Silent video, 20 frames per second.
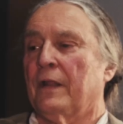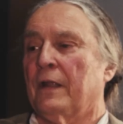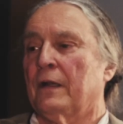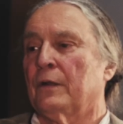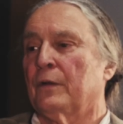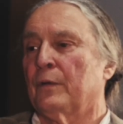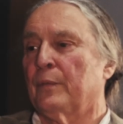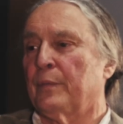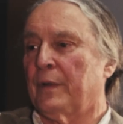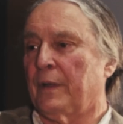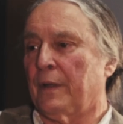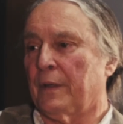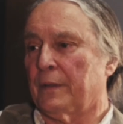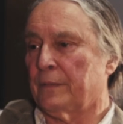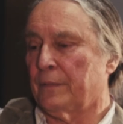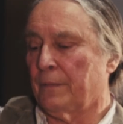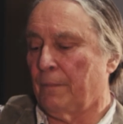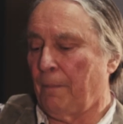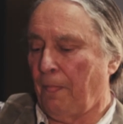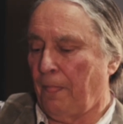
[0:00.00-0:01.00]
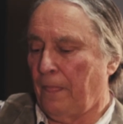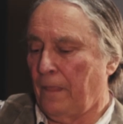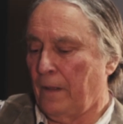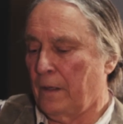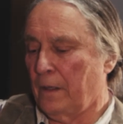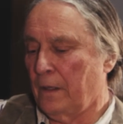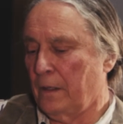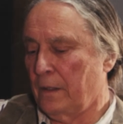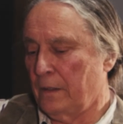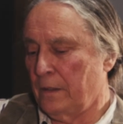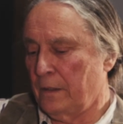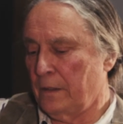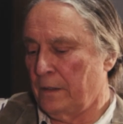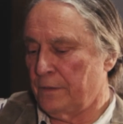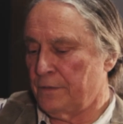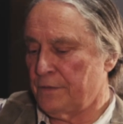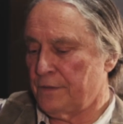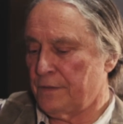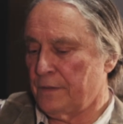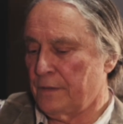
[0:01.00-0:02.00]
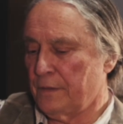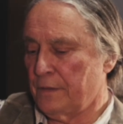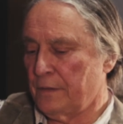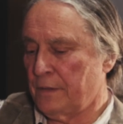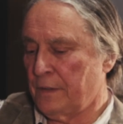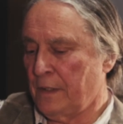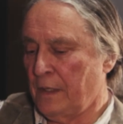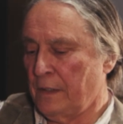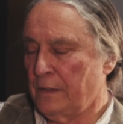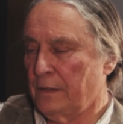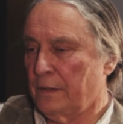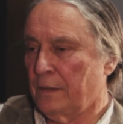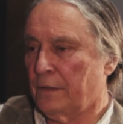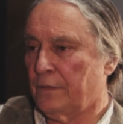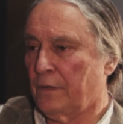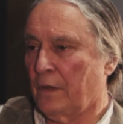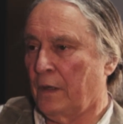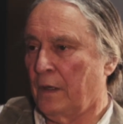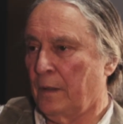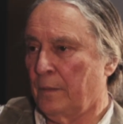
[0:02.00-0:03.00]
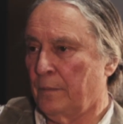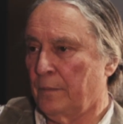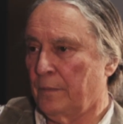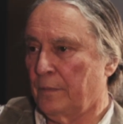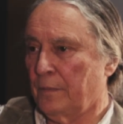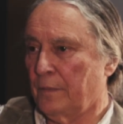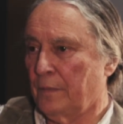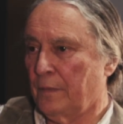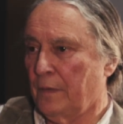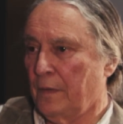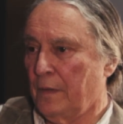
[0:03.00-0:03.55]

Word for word: that a little bit. Mm-hmm. It's taking the time